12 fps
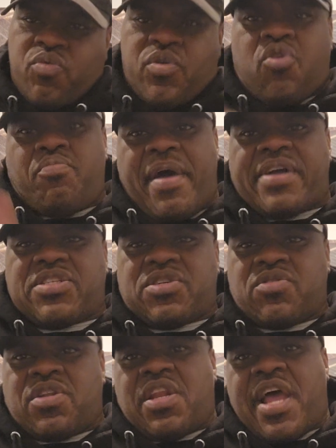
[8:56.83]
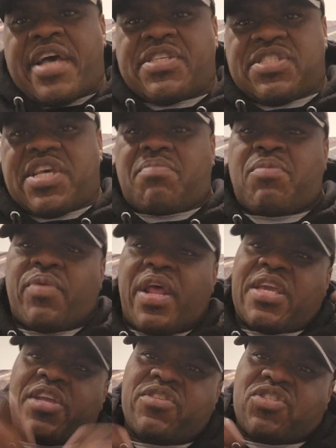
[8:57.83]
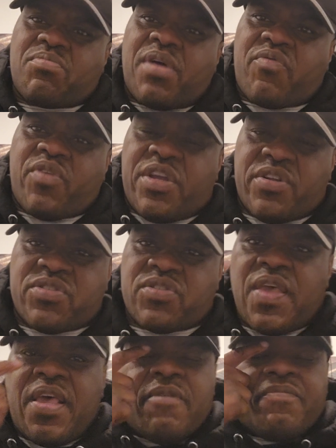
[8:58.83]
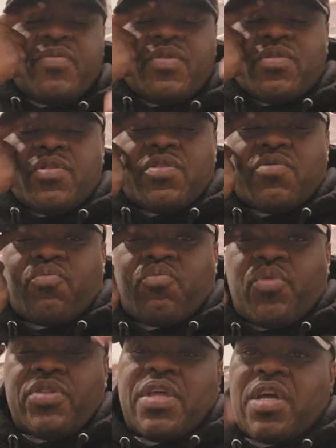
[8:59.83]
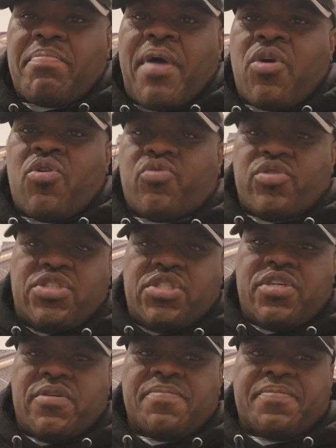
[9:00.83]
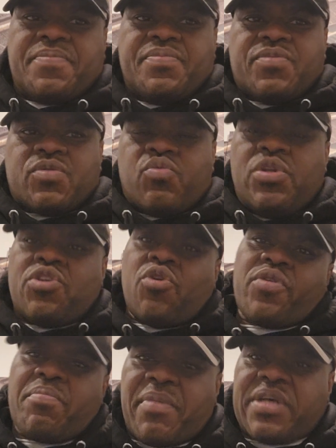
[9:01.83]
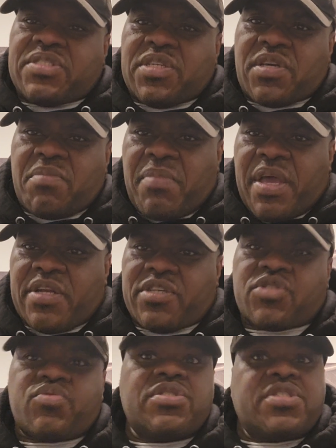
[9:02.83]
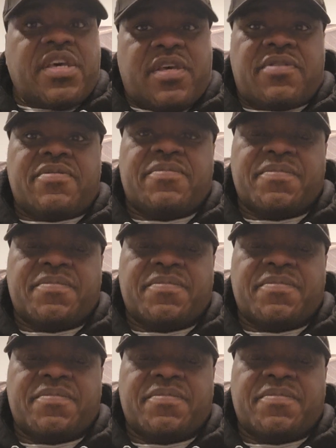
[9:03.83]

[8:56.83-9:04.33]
Go back to the last segment when I get into my Raiders. One thing about ownership, we know the mess the Commanders was in.